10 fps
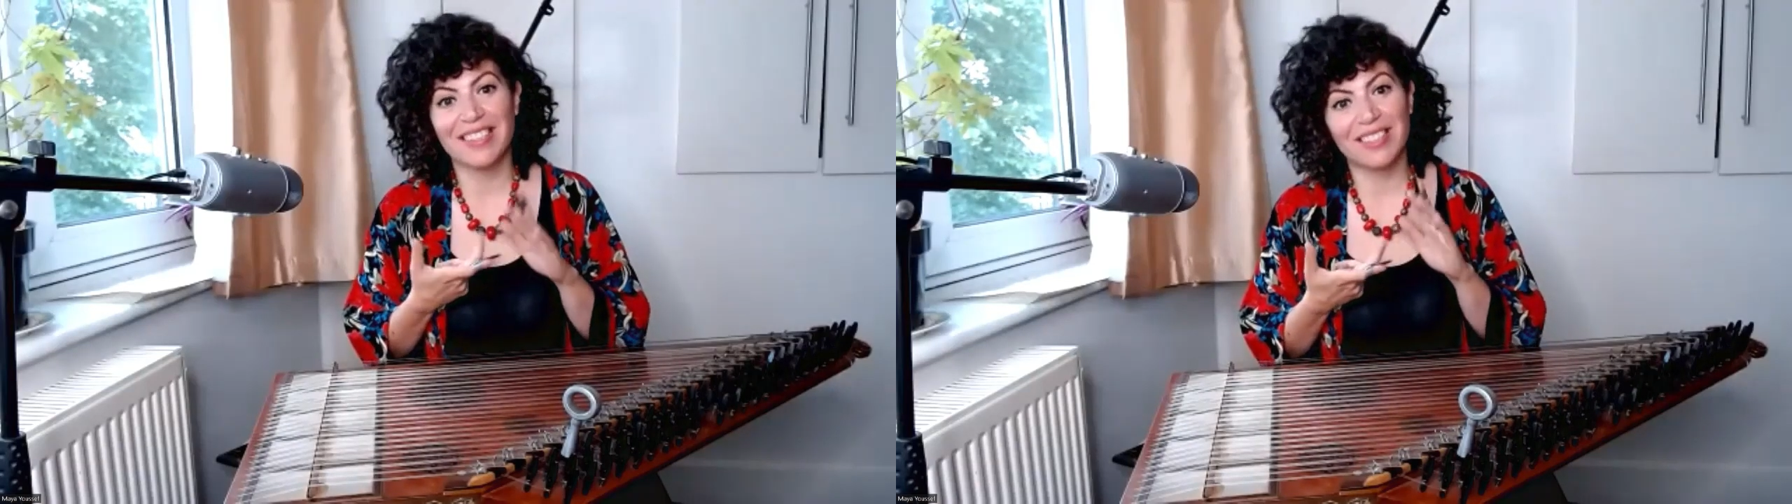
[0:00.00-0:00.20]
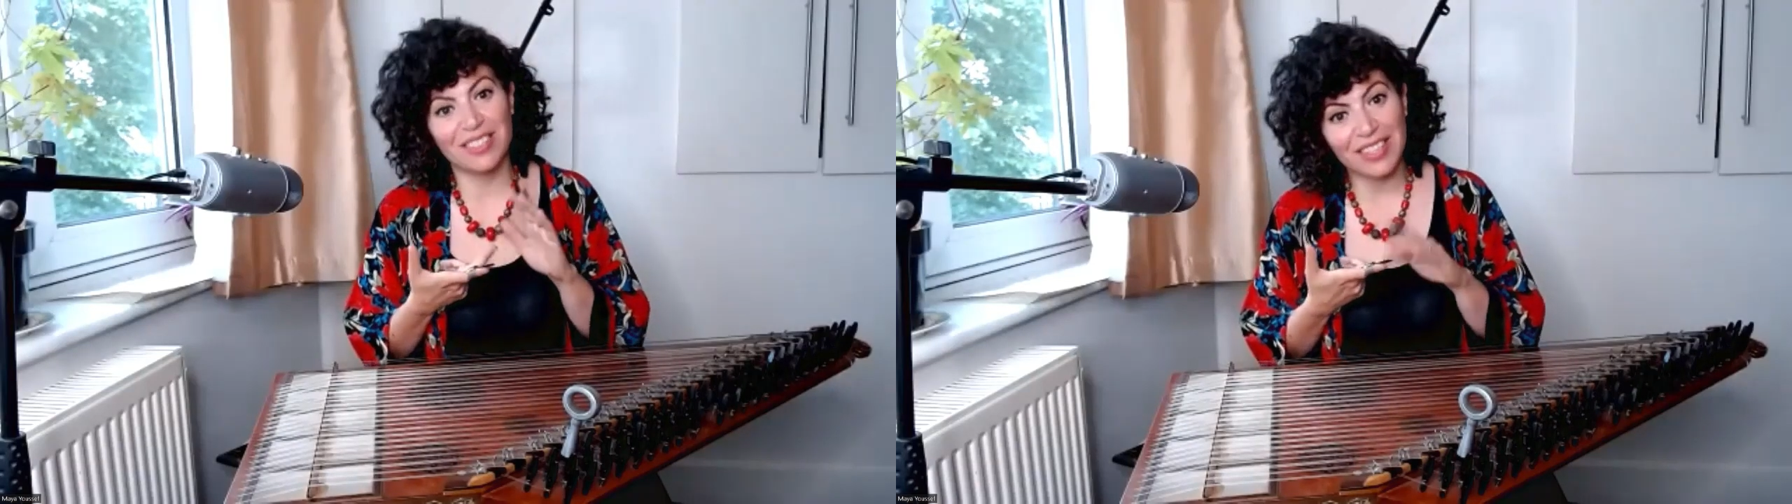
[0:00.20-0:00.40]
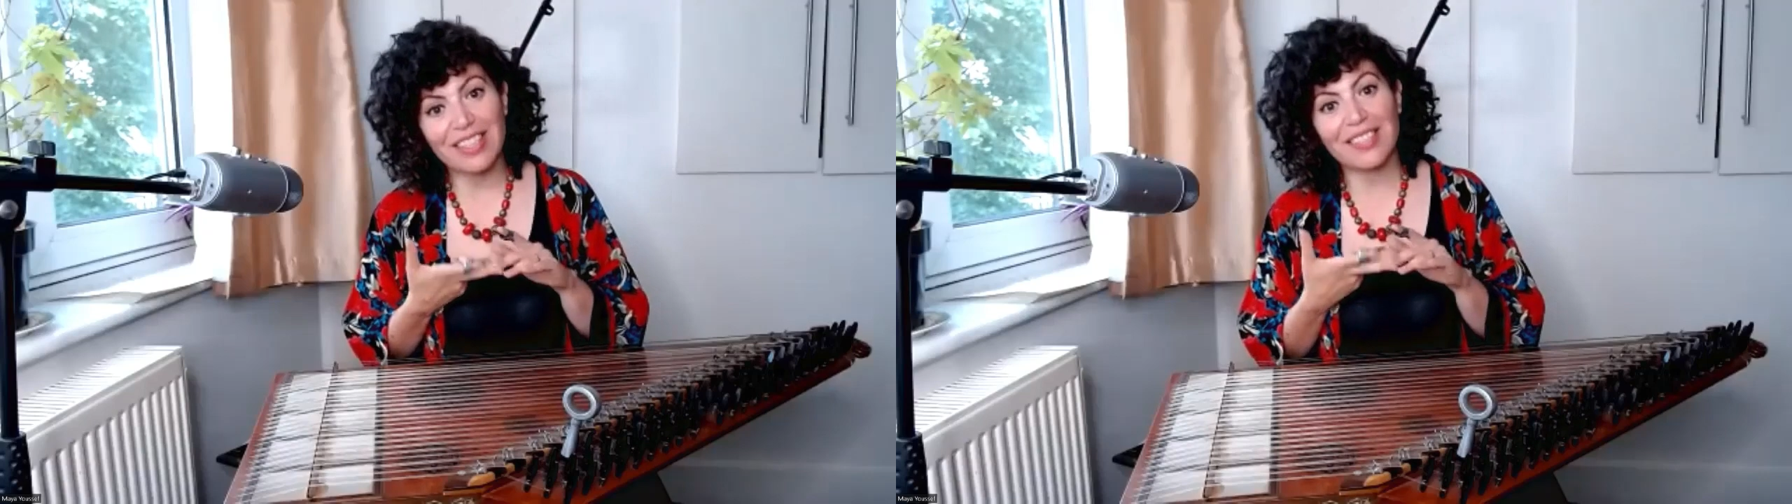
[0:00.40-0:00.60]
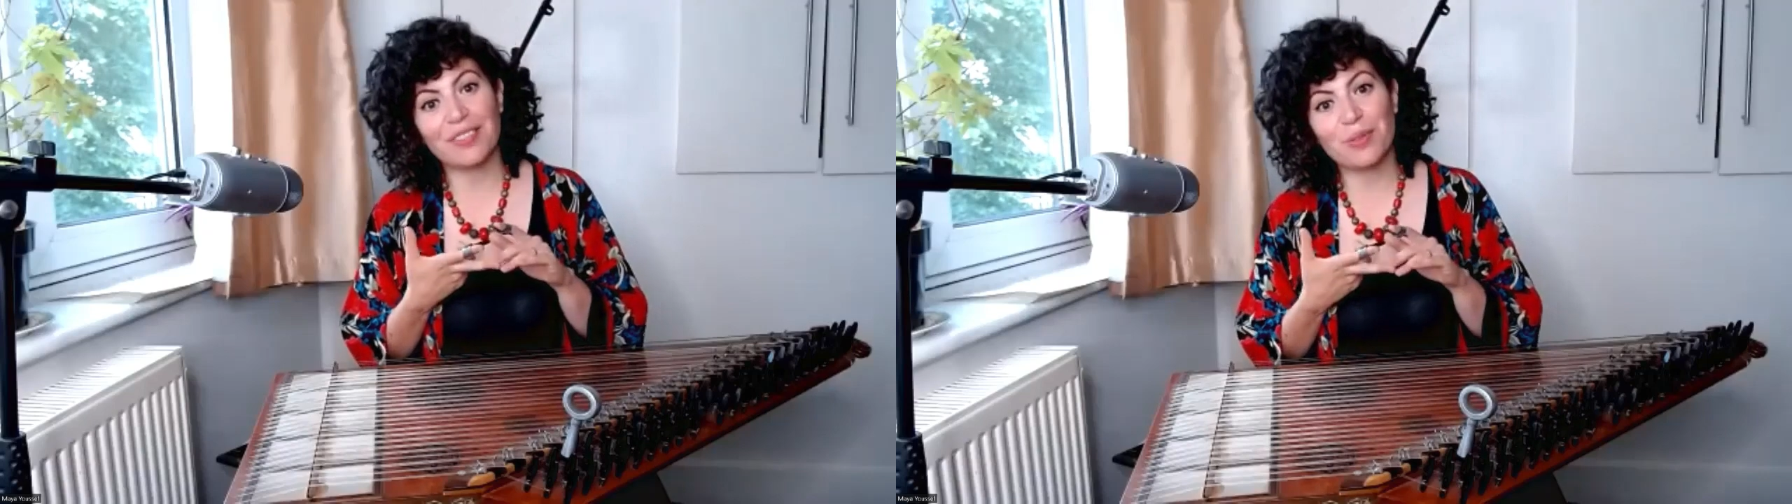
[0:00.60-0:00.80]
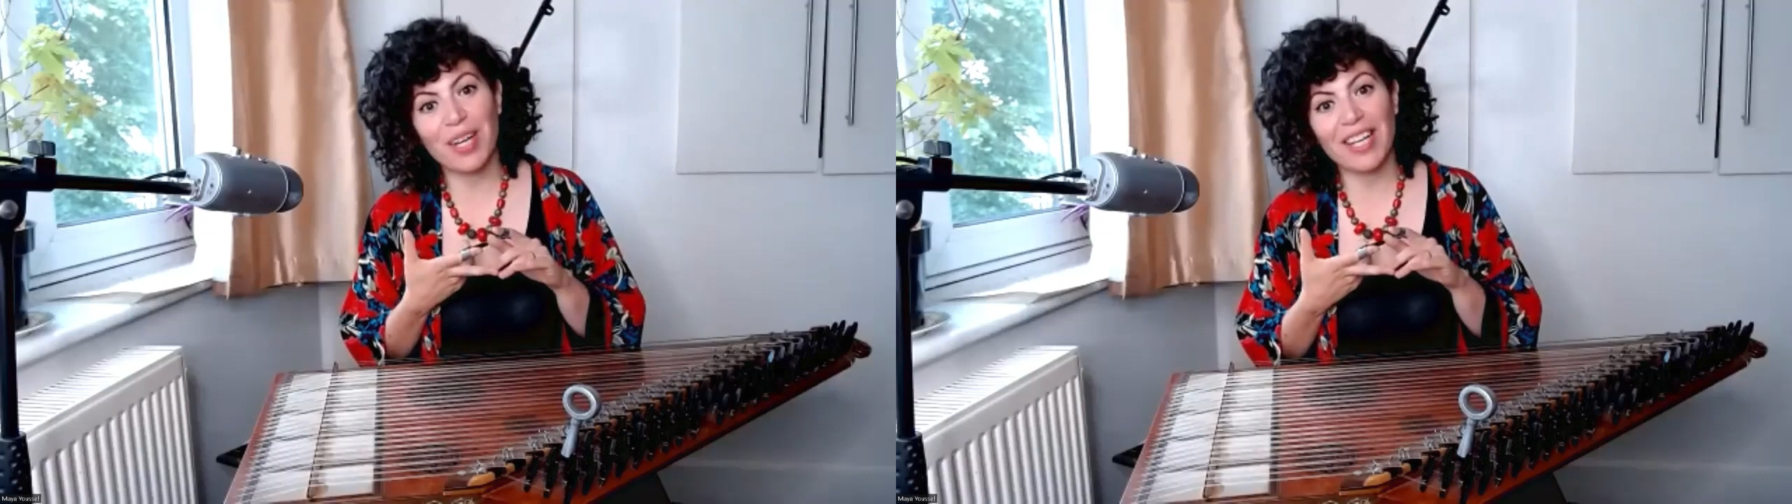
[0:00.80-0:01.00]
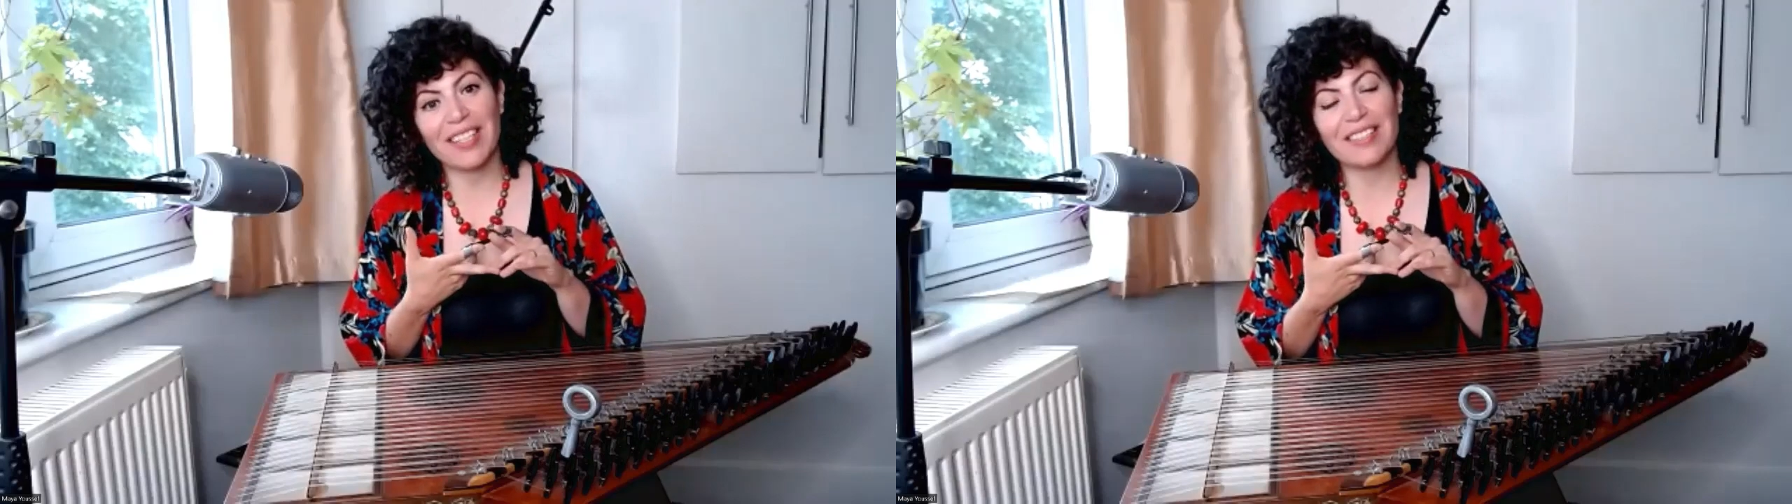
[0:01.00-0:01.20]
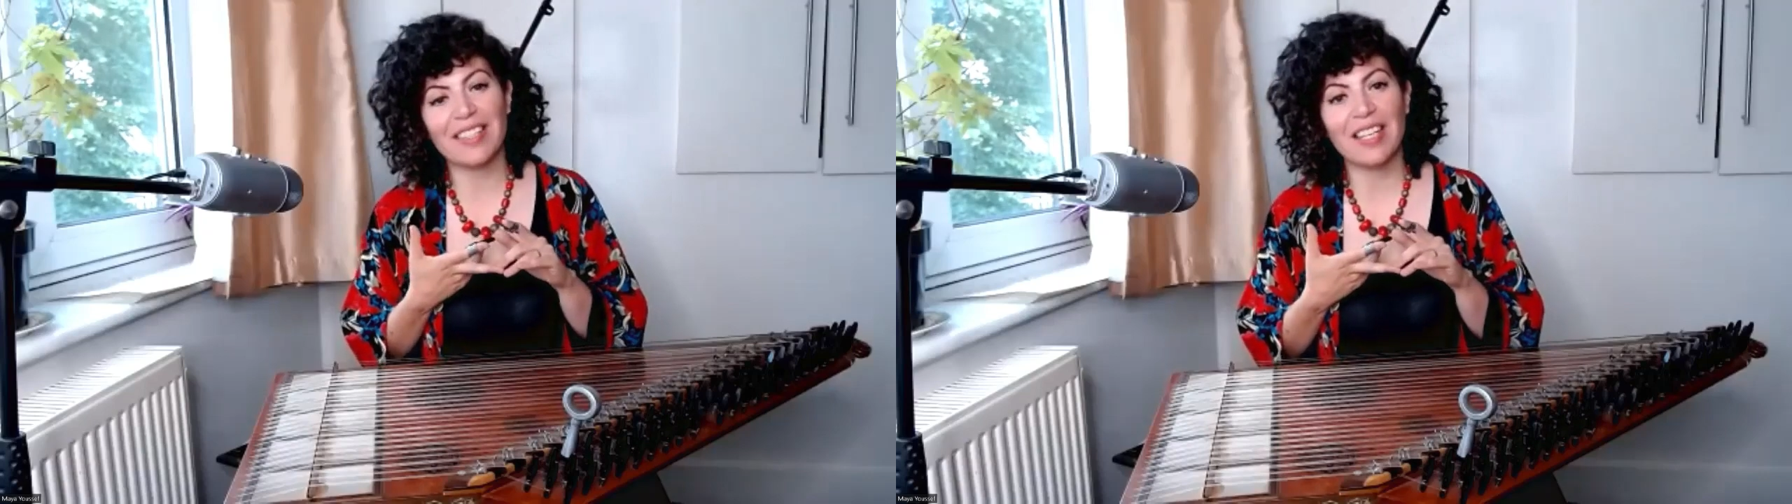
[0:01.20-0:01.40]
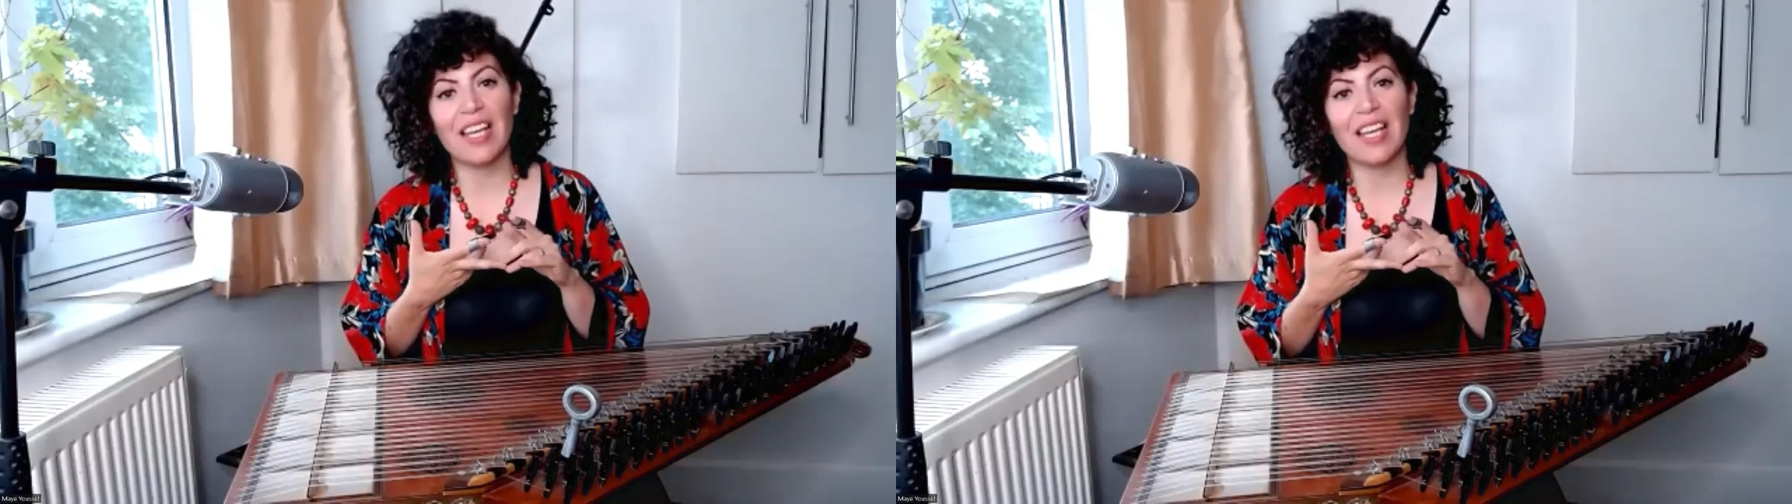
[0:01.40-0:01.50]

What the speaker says: 20 different ways.